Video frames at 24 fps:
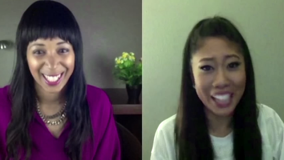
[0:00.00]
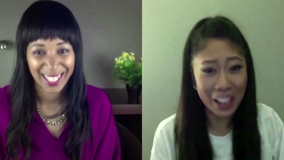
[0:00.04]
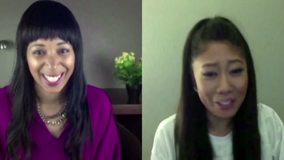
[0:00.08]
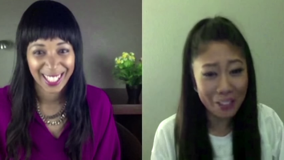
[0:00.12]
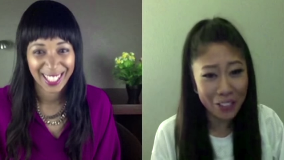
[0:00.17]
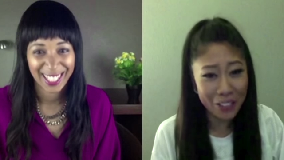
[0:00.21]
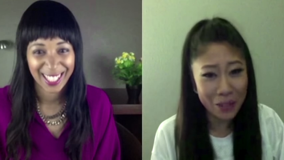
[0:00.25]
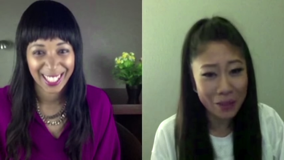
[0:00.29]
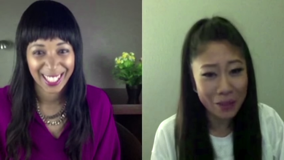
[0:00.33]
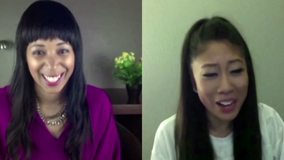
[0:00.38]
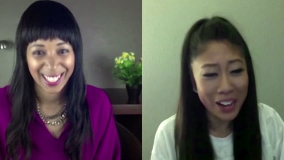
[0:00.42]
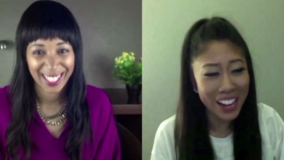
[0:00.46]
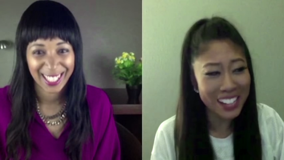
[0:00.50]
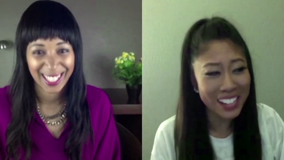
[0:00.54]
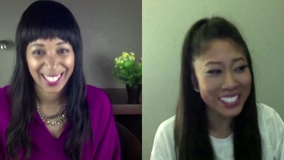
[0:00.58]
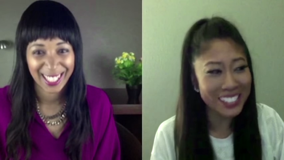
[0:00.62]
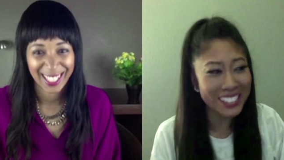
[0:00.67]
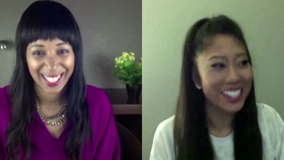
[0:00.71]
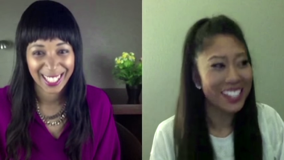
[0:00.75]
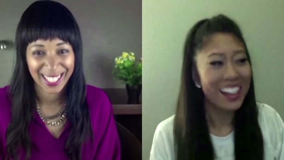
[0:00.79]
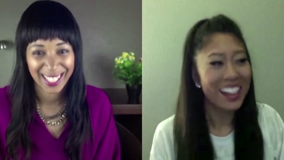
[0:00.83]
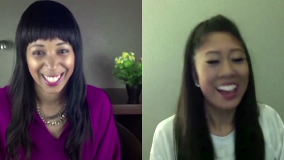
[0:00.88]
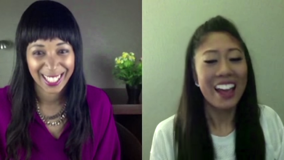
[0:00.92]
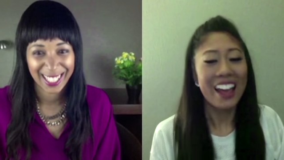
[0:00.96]
Speaker 1: get from
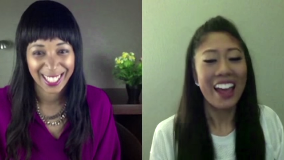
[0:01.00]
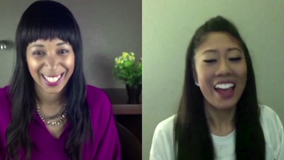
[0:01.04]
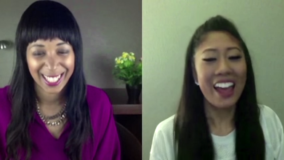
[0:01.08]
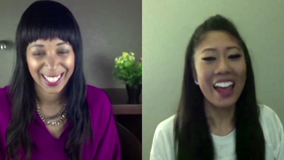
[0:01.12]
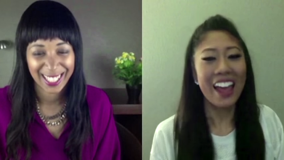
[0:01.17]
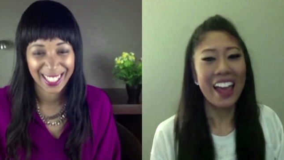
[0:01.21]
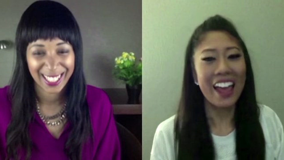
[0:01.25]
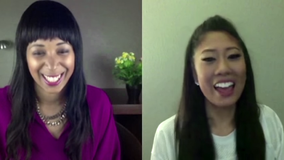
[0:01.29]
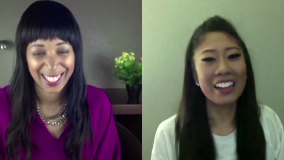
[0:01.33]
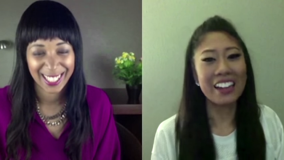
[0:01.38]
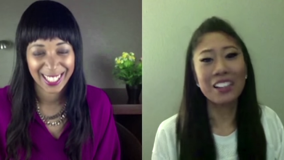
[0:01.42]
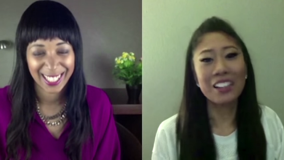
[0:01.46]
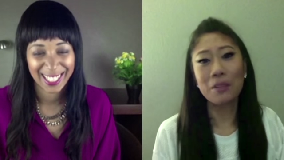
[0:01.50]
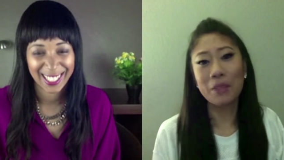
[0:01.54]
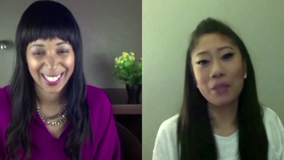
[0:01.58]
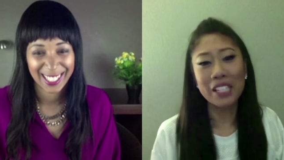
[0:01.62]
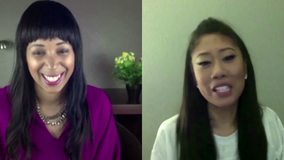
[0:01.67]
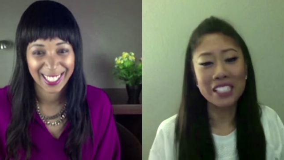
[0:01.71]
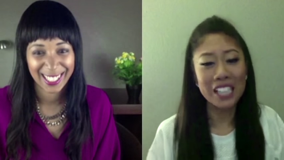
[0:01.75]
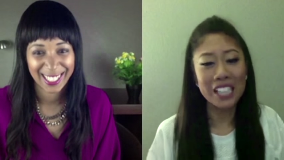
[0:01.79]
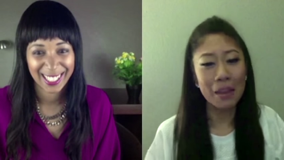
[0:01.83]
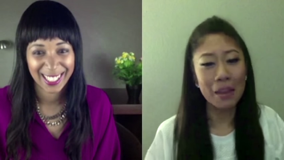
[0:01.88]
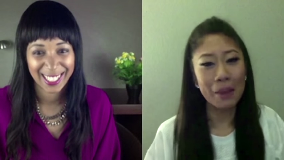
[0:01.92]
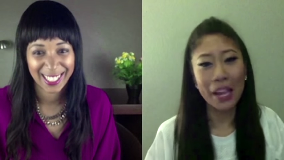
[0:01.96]
us. And in the
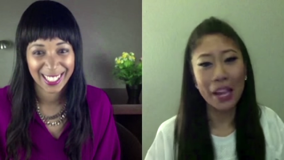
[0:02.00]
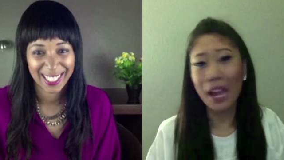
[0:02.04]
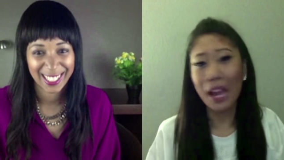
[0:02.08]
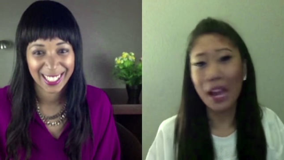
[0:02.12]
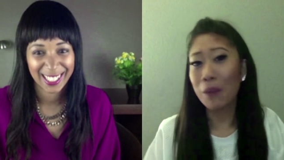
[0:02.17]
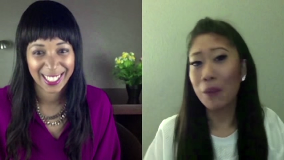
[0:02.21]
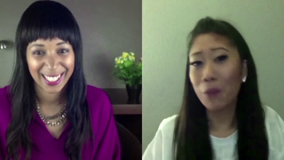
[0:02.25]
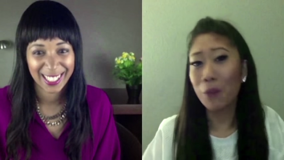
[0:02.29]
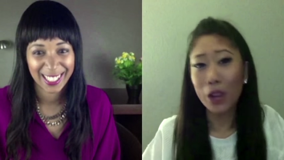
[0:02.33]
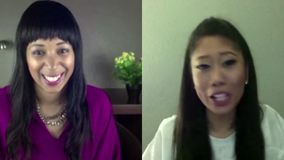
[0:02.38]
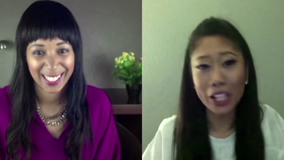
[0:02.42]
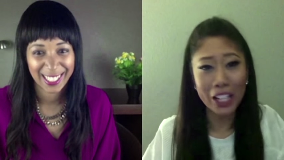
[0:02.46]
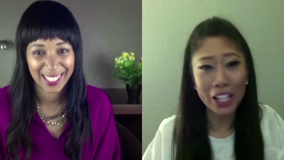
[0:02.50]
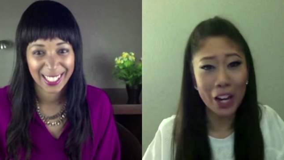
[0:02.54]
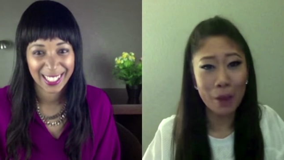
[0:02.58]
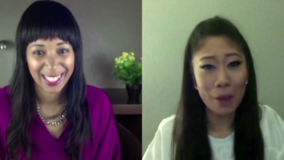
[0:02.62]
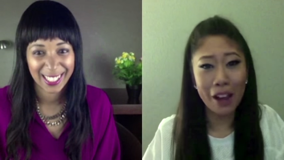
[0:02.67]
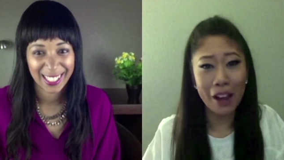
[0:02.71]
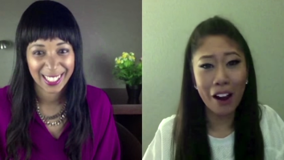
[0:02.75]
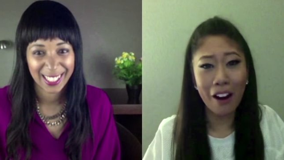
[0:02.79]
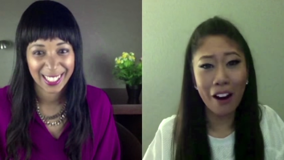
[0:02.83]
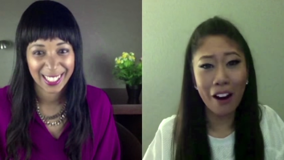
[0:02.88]
meantime, I am working on my